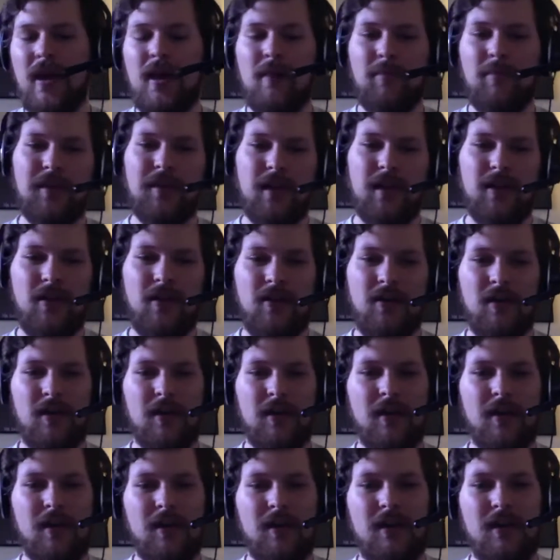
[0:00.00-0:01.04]
But then
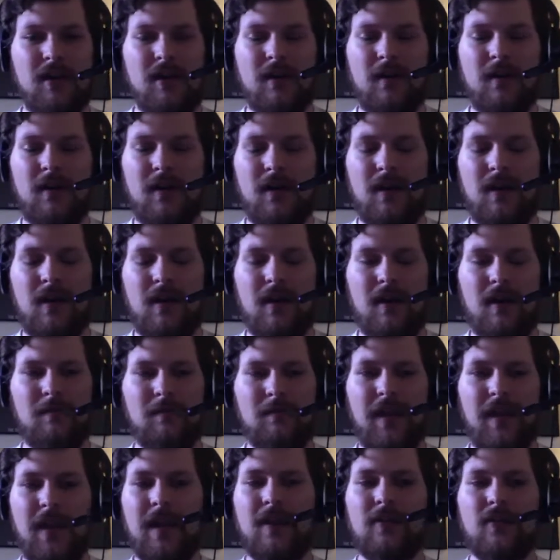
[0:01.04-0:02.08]
on
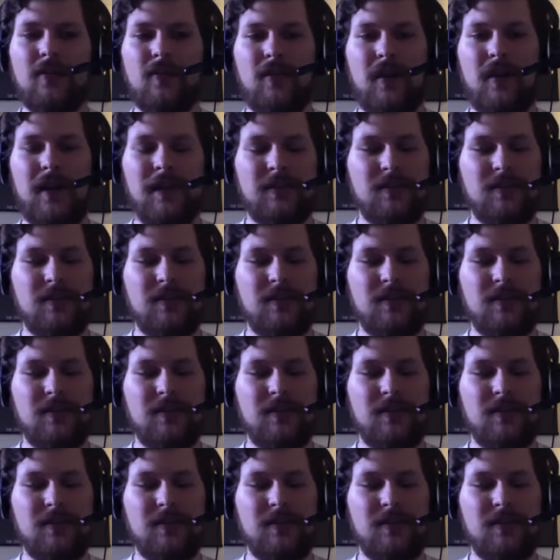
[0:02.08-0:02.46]
Android,